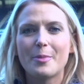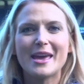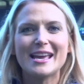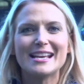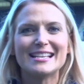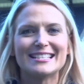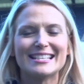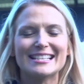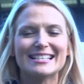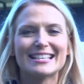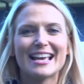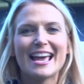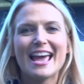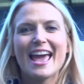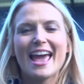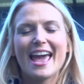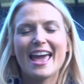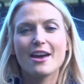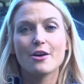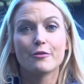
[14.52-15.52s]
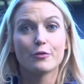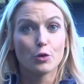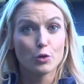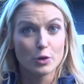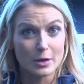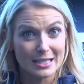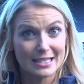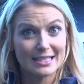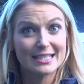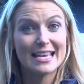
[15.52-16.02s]
paces. Of
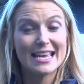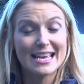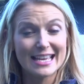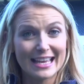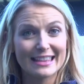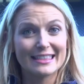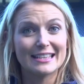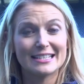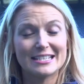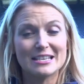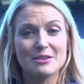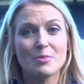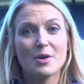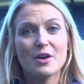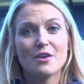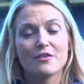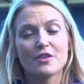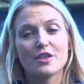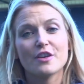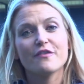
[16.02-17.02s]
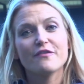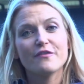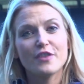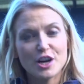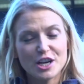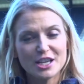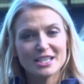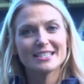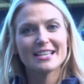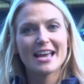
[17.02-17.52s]
course, taking the team for the
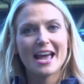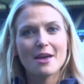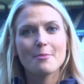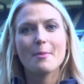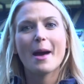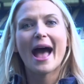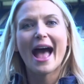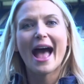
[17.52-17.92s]
first time